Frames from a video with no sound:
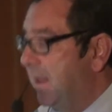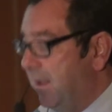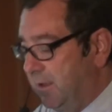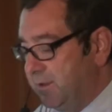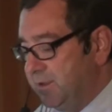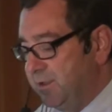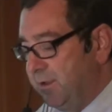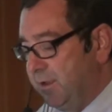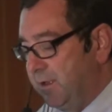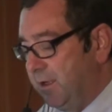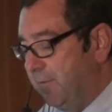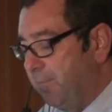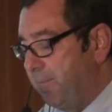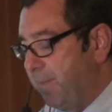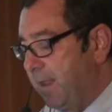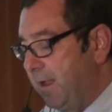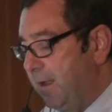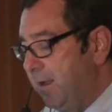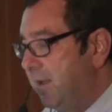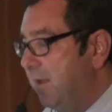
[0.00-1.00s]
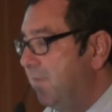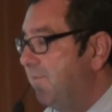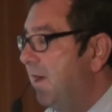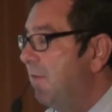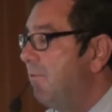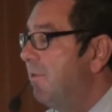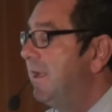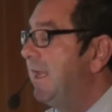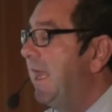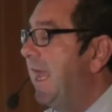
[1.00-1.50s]
I'll show you. If
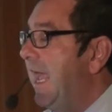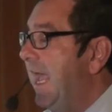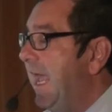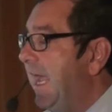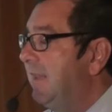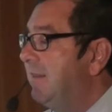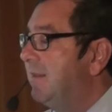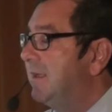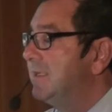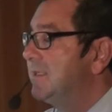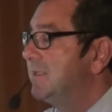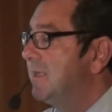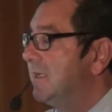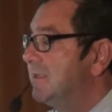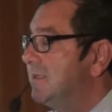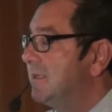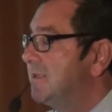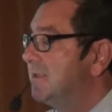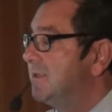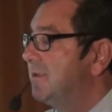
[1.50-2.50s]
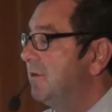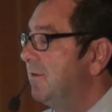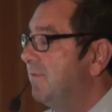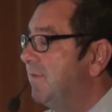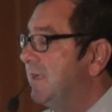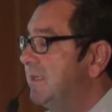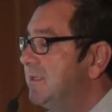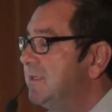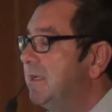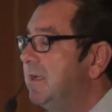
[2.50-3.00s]
I want to add this as a
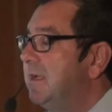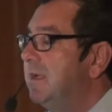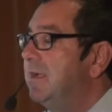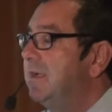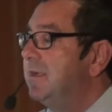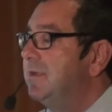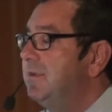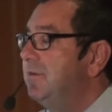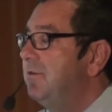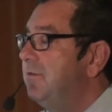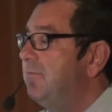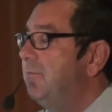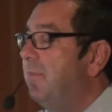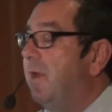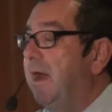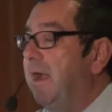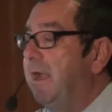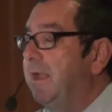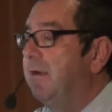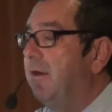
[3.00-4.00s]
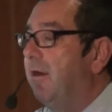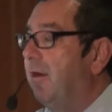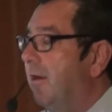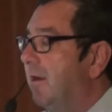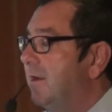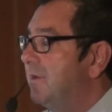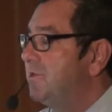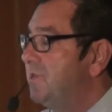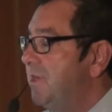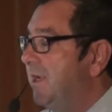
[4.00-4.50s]
service to my
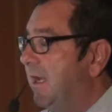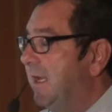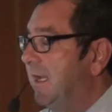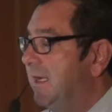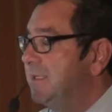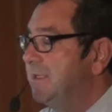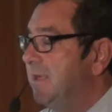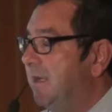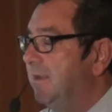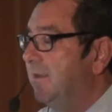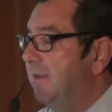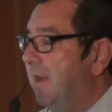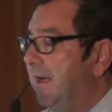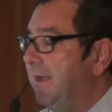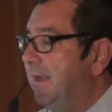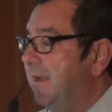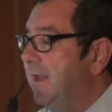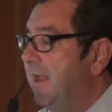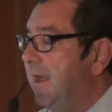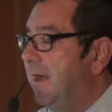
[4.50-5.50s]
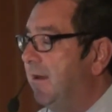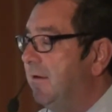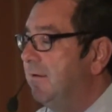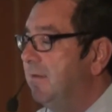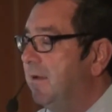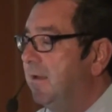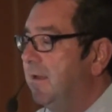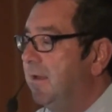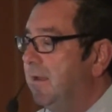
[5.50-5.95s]
ArcGIS Online account,